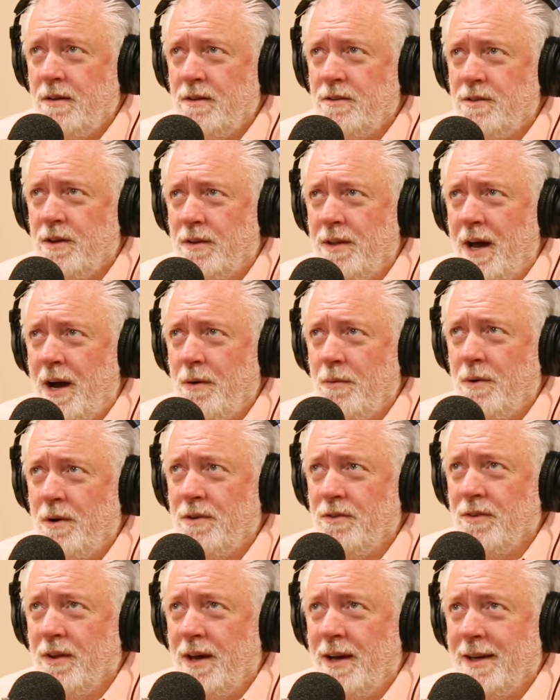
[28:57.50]
So that
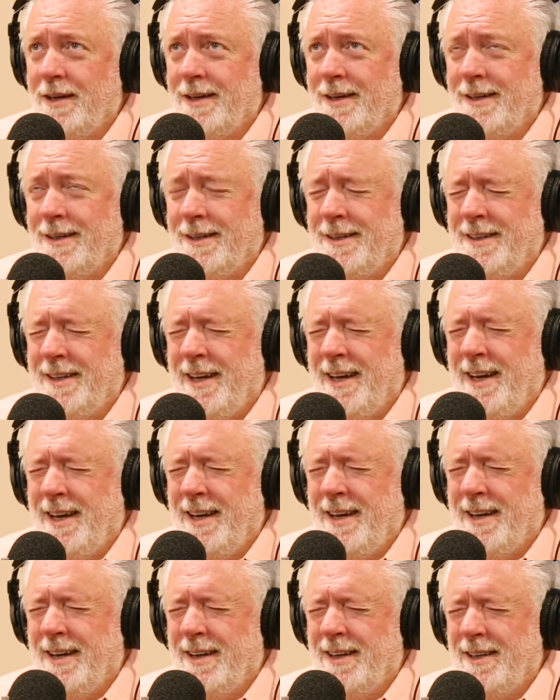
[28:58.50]
was like on
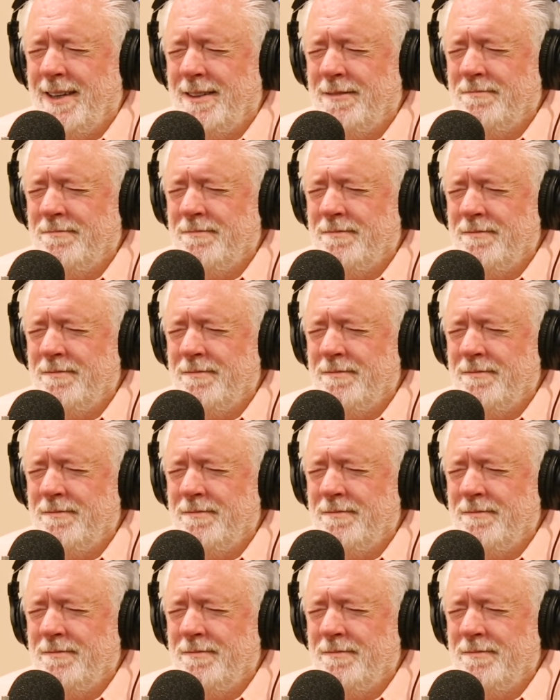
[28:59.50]
a